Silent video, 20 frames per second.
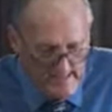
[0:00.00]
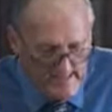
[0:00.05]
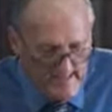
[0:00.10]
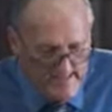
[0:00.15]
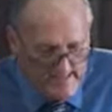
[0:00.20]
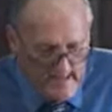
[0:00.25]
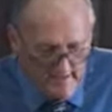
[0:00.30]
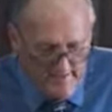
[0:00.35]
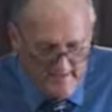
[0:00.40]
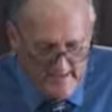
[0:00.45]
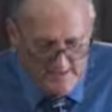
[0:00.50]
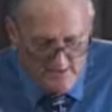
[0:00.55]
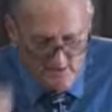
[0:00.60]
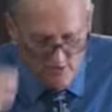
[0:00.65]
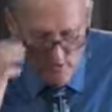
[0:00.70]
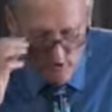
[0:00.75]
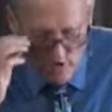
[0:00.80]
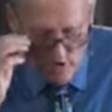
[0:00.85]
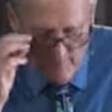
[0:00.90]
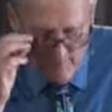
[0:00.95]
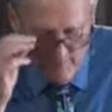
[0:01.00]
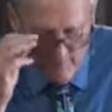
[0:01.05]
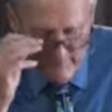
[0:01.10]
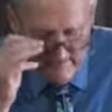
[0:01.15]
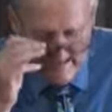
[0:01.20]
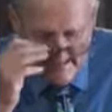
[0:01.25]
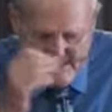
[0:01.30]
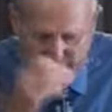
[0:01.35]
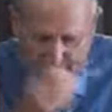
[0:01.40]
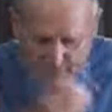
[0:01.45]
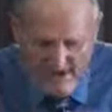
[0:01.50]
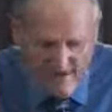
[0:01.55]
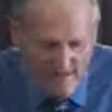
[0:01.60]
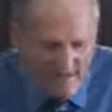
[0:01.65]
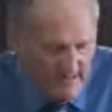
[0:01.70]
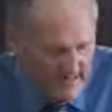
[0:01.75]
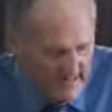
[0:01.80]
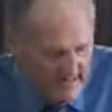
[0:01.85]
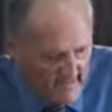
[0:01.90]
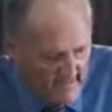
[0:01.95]
Now there's an obvious
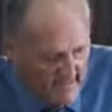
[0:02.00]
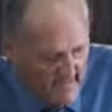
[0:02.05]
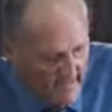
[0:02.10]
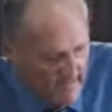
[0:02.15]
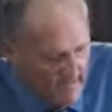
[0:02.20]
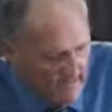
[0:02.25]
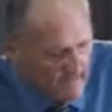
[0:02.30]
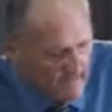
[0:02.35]
parallel